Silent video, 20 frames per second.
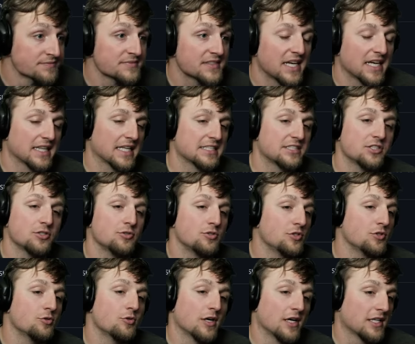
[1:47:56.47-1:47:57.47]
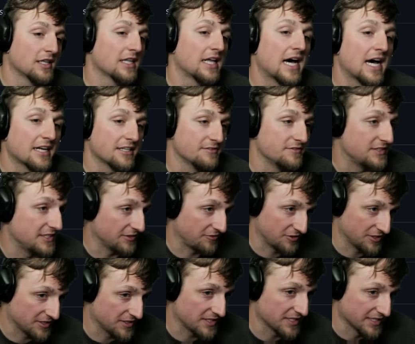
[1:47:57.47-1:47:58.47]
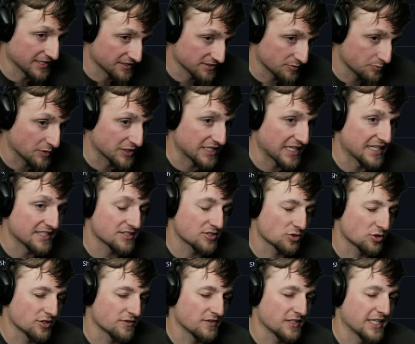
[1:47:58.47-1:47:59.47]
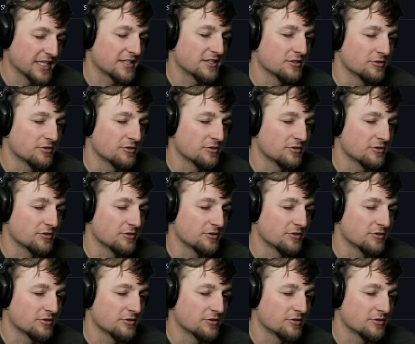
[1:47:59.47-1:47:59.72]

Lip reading: It lets you do a lot of different things, but that is sort of like the